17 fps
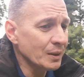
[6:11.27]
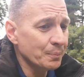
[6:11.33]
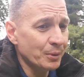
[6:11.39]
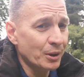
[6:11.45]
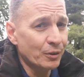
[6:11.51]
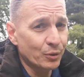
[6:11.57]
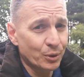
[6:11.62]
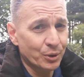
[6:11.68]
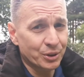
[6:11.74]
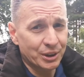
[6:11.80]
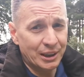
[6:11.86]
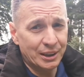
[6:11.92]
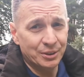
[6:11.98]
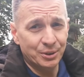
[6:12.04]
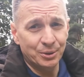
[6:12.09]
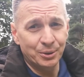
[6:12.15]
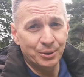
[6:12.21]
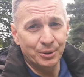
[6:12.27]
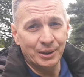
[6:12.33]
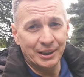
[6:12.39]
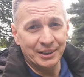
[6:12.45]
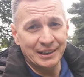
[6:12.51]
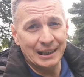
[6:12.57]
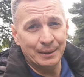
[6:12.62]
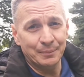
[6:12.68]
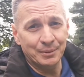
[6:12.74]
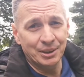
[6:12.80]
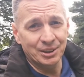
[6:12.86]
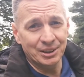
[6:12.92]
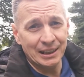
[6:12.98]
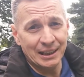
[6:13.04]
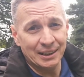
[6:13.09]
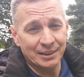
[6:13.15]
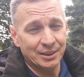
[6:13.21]
but of course he had to adapt his
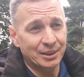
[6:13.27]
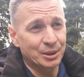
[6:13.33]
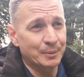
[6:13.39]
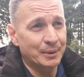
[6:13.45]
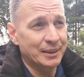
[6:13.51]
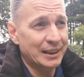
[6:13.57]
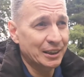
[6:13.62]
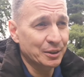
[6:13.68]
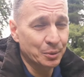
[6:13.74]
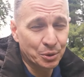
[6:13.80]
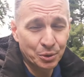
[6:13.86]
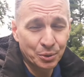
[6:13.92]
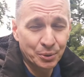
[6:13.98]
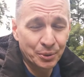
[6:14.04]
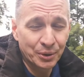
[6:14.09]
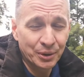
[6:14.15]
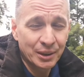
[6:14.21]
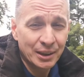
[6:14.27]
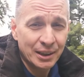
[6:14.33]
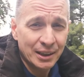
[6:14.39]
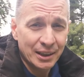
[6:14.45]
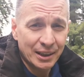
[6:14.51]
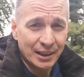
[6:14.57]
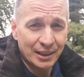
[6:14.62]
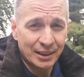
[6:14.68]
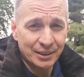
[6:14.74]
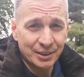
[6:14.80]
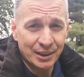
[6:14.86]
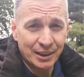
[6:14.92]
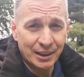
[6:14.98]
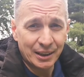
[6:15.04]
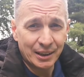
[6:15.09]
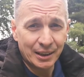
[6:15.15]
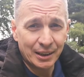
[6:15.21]
act, as my dad was known as
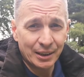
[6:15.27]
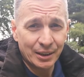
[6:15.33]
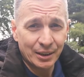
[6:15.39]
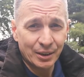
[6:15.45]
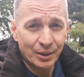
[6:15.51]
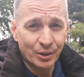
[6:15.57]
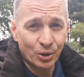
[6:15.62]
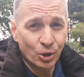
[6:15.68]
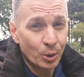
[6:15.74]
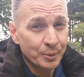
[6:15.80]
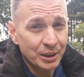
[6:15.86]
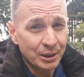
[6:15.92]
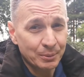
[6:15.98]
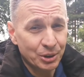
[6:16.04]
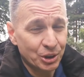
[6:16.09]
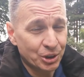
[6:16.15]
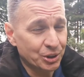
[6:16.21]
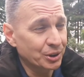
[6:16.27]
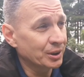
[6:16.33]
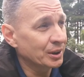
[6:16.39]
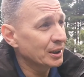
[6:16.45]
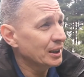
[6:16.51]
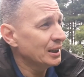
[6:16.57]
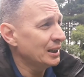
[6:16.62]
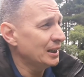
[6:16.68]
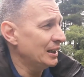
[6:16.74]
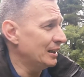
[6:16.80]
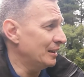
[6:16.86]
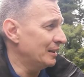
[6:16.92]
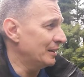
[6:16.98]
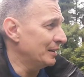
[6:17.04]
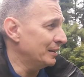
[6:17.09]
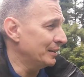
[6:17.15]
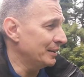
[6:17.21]
a comedy magician,
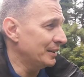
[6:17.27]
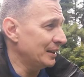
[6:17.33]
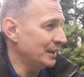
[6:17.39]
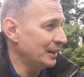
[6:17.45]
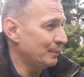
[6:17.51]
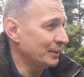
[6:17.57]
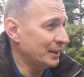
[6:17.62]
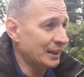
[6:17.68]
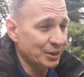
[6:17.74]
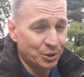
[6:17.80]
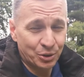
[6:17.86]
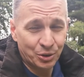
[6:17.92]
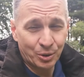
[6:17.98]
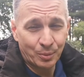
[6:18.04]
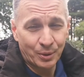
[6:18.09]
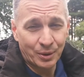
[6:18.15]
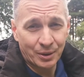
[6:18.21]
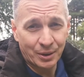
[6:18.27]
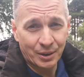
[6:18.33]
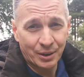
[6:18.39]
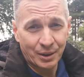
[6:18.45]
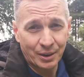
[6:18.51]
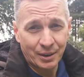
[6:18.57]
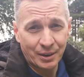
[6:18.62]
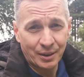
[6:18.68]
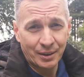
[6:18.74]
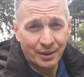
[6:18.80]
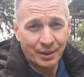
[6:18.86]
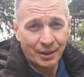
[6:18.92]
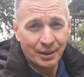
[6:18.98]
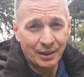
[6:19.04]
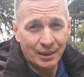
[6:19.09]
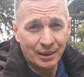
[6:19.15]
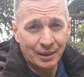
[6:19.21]
and my dad used to work
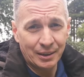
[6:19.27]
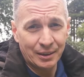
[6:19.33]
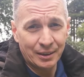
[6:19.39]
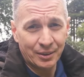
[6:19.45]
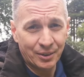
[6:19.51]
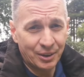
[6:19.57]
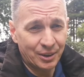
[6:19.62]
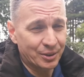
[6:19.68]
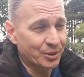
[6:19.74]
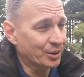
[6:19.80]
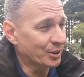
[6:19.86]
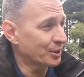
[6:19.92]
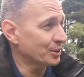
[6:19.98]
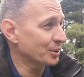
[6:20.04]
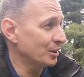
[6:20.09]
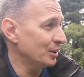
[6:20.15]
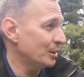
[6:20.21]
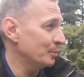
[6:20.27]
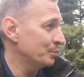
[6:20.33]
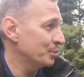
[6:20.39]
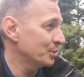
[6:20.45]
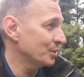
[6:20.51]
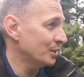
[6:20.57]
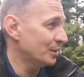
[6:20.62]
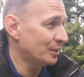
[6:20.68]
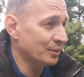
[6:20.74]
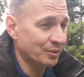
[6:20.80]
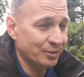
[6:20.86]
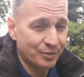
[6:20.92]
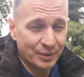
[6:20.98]
the theatres, clubs of